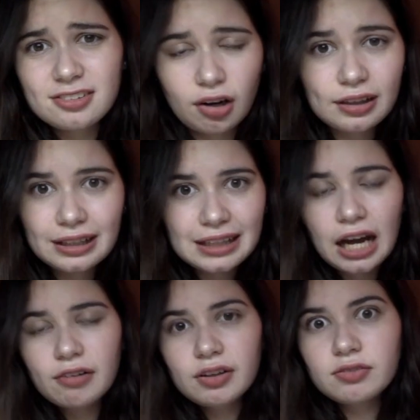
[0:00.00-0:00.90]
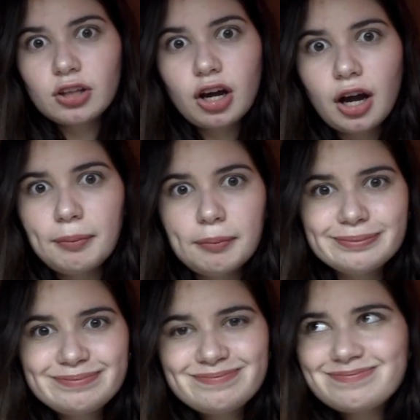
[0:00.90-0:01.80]
start it now, even though I'm
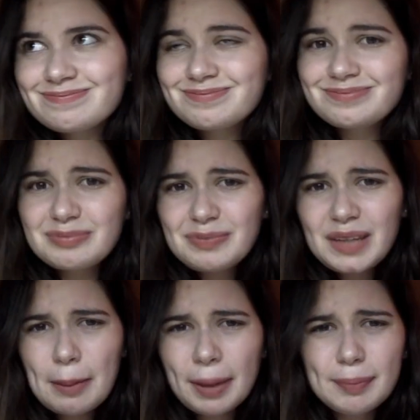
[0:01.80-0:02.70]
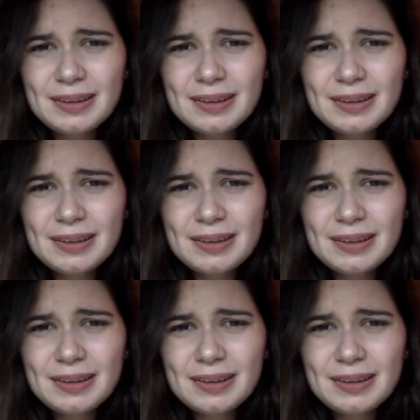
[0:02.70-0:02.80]
might